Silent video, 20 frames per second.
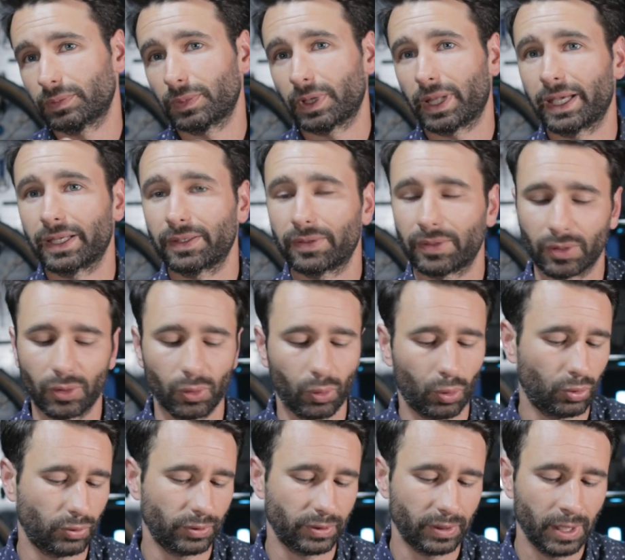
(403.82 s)
like the
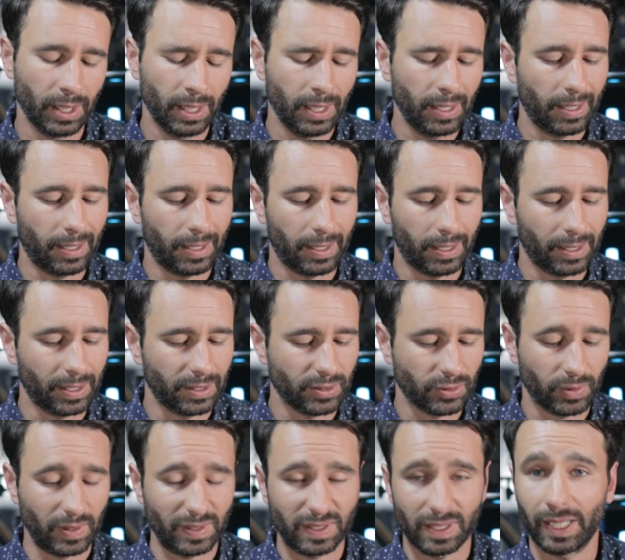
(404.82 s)
gold. And
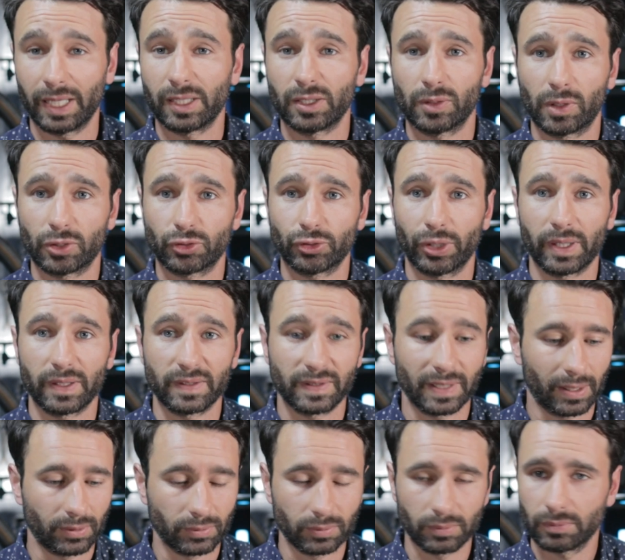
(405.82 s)
so they said, hey, do you want to try this
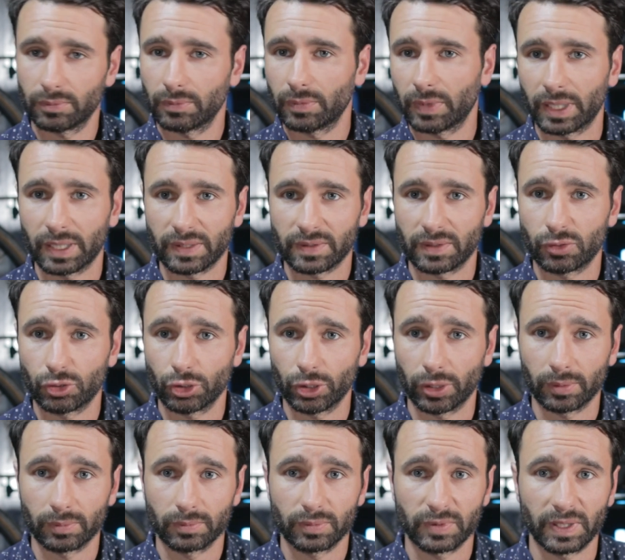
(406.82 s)
out? And I said,
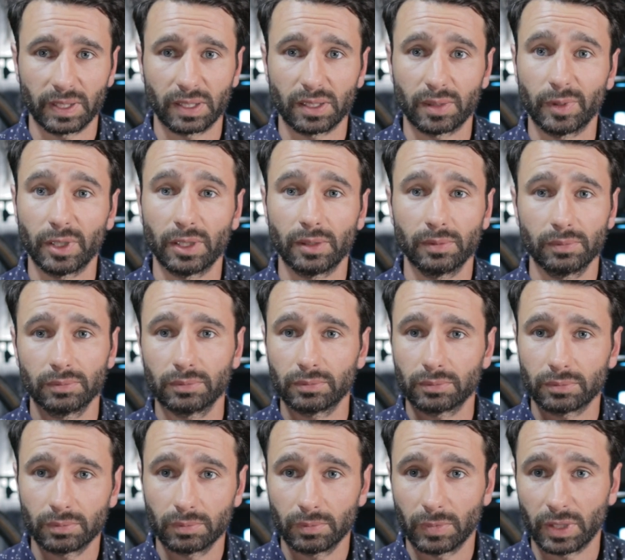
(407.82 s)
sure, send it to me
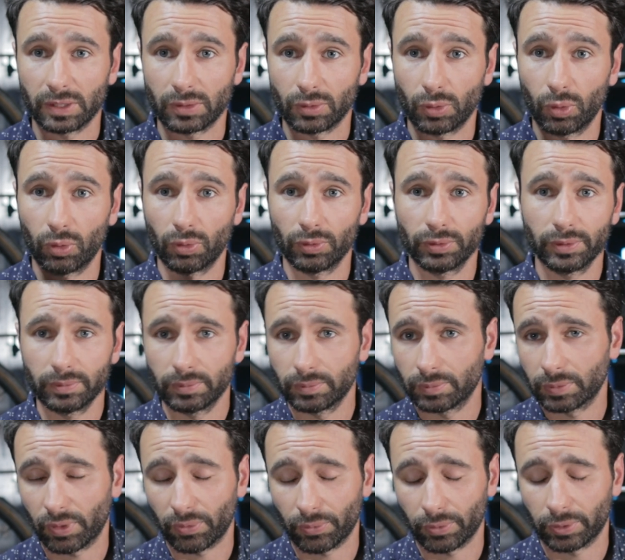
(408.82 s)
in gold.
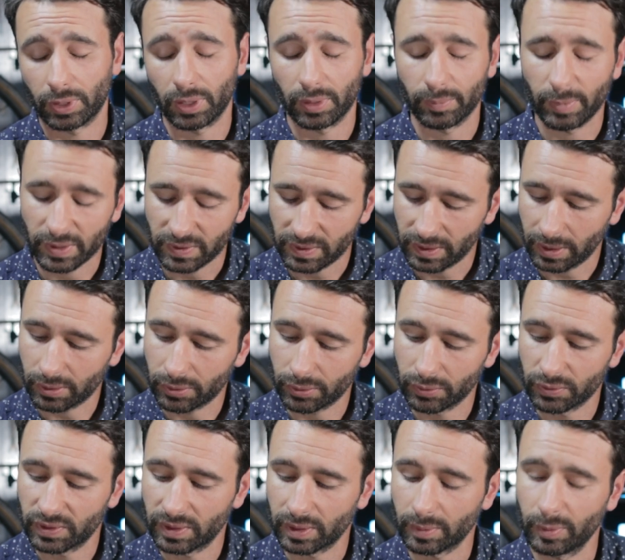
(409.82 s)
I'll throw it on my Santa
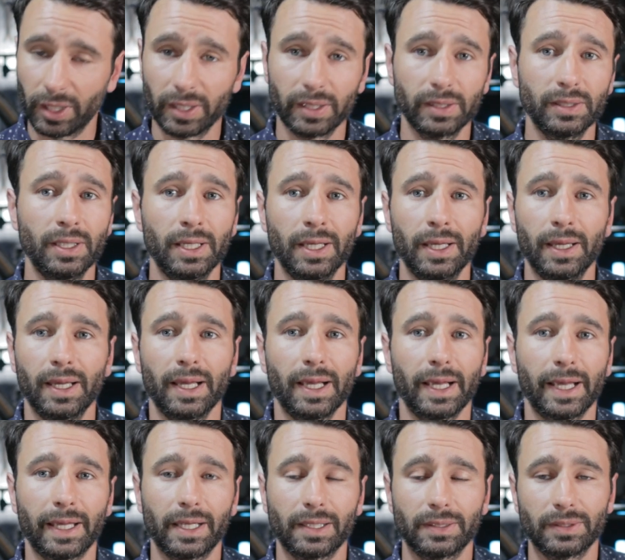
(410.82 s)
Cruz Stigmata,
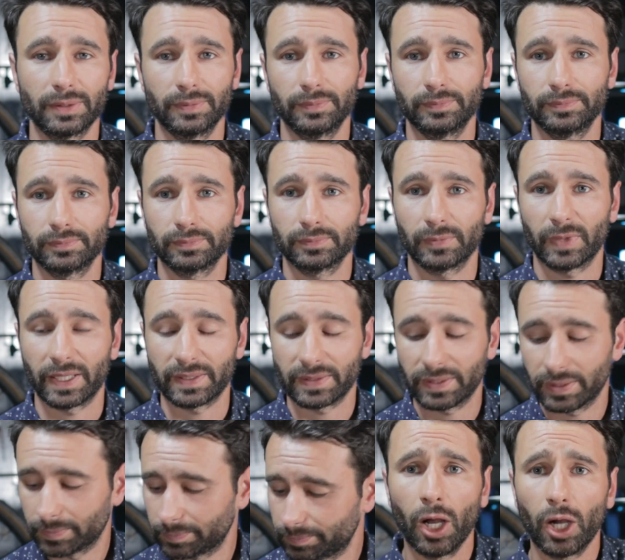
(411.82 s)
and that's
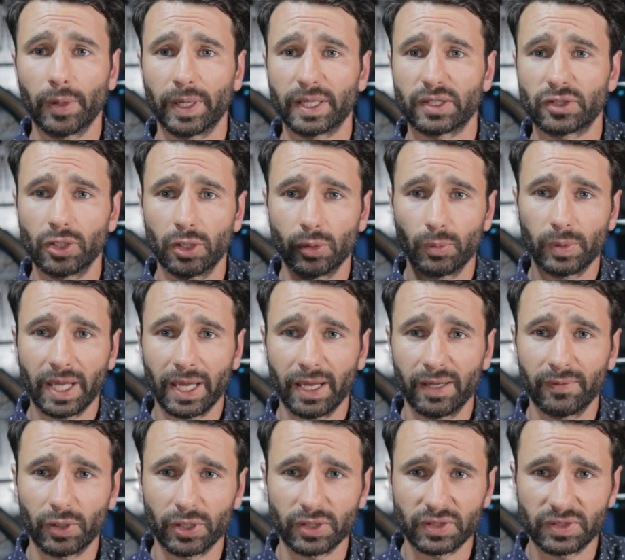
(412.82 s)
it. All right, so we
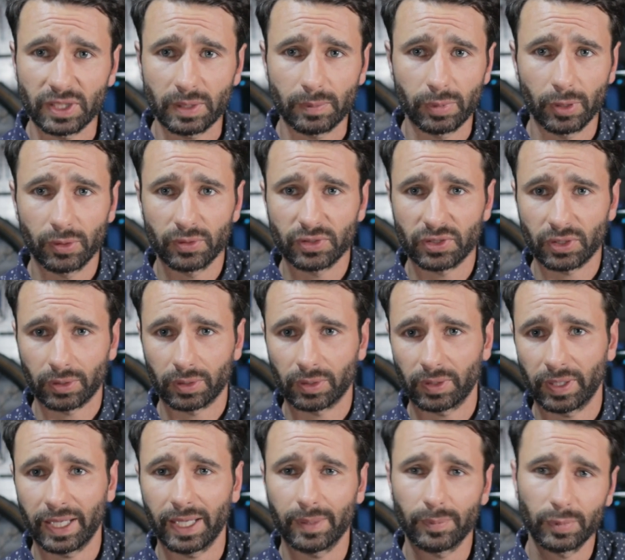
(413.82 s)
have our seat post, our
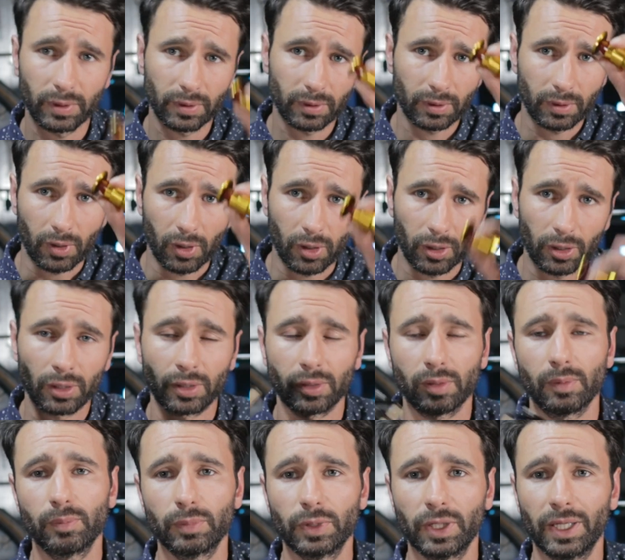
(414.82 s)
clamp, our
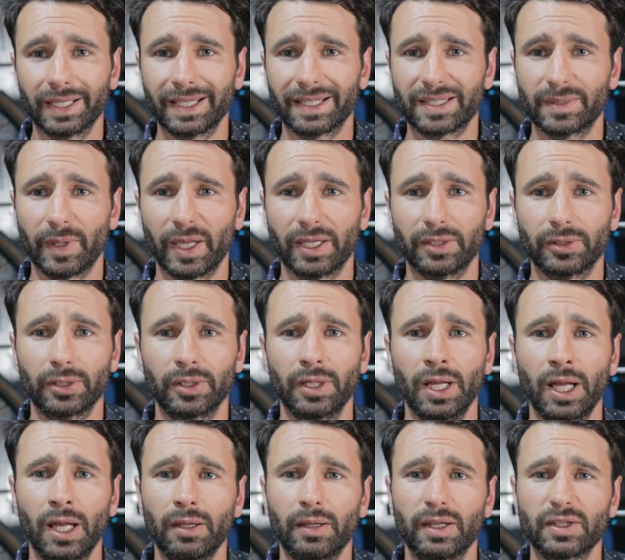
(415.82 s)
plug expander.
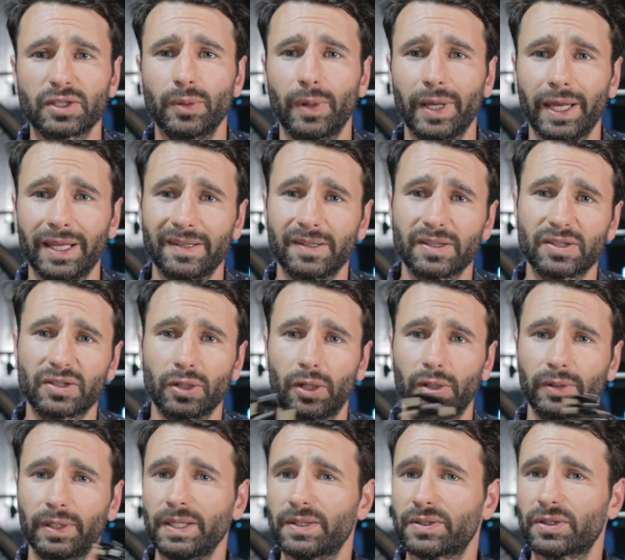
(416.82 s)
Let's go ahead and
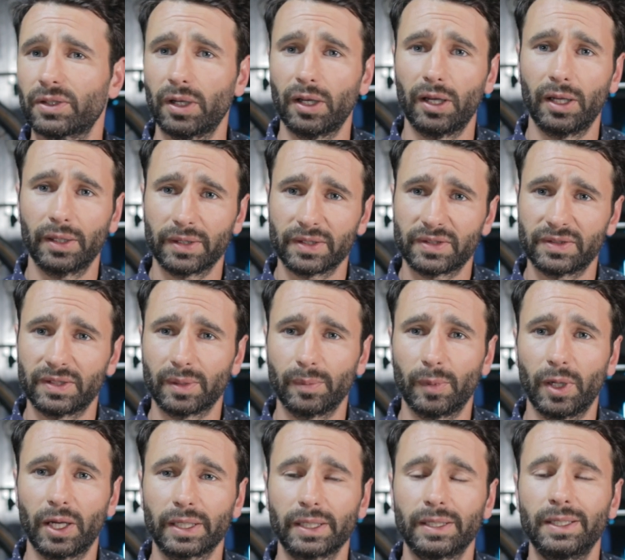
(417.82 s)
install these on the
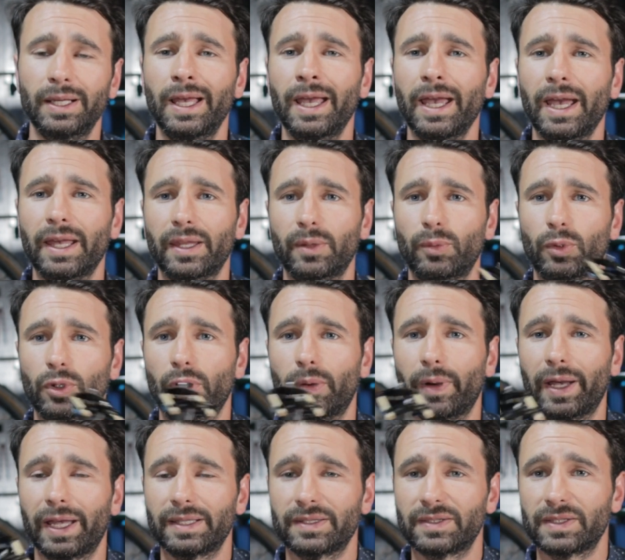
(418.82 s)
Stigmata, and then we'll go
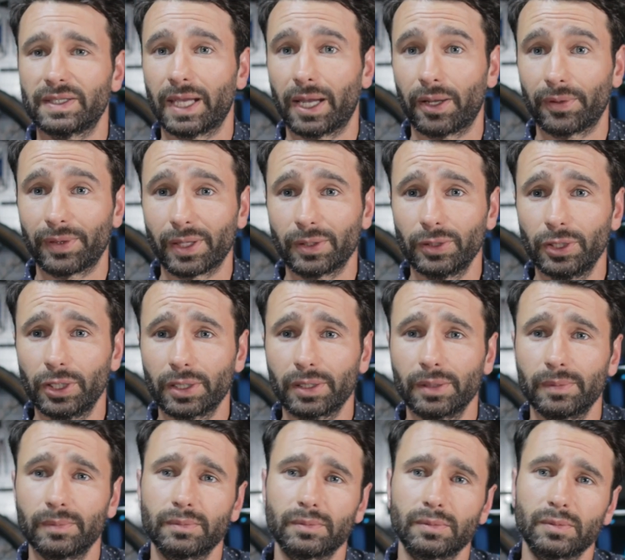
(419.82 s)
ahead and see how they look,
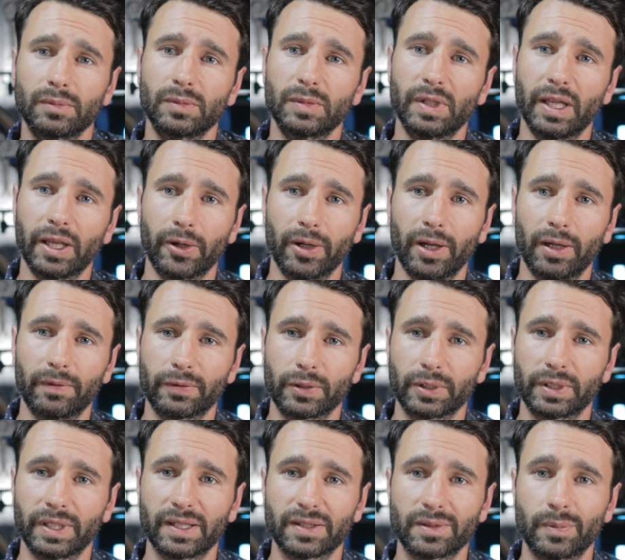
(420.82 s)
take her out for
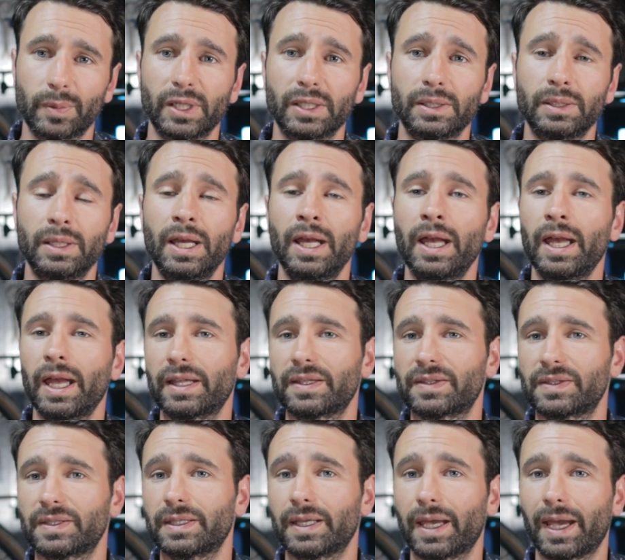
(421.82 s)
a test spin, and
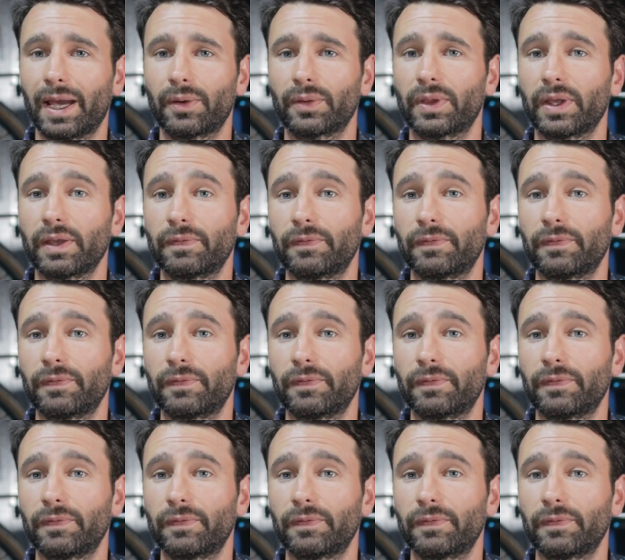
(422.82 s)
see how they